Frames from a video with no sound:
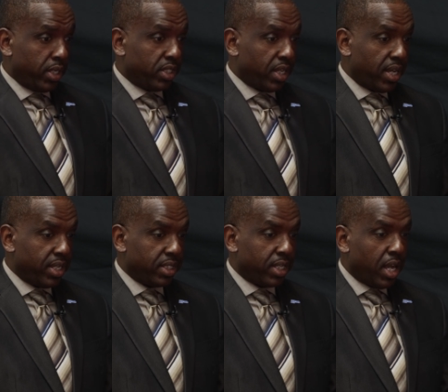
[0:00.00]
It
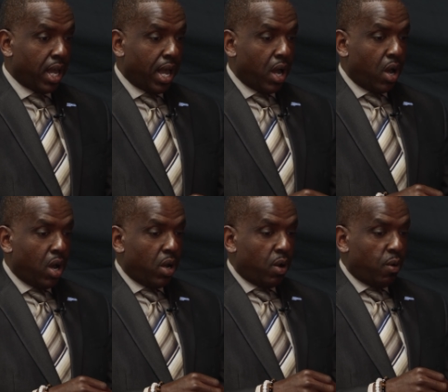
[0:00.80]
says
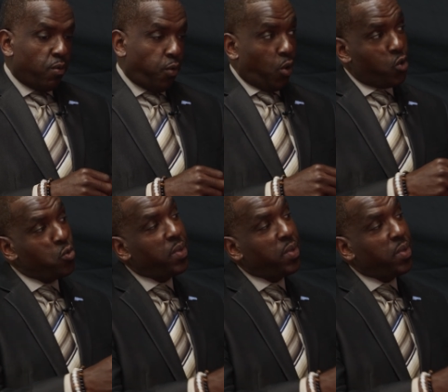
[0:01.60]
for whom